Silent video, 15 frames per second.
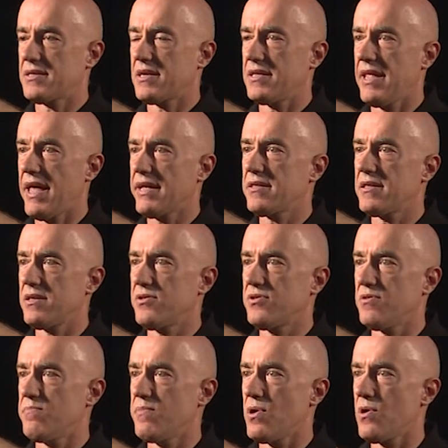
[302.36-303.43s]
is connected
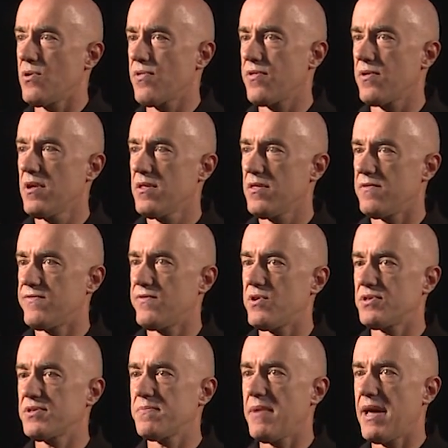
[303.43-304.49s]
to both the
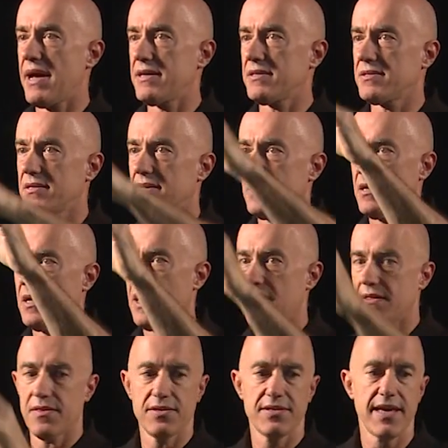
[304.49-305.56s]
first mass
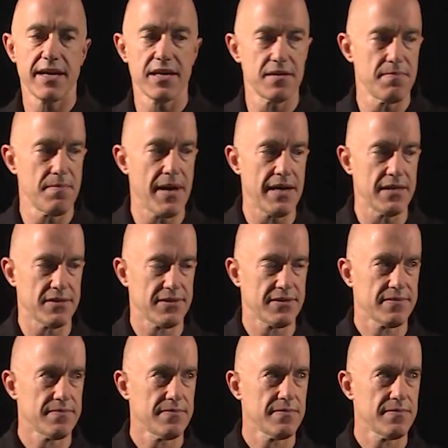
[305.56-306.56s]
and the second mass.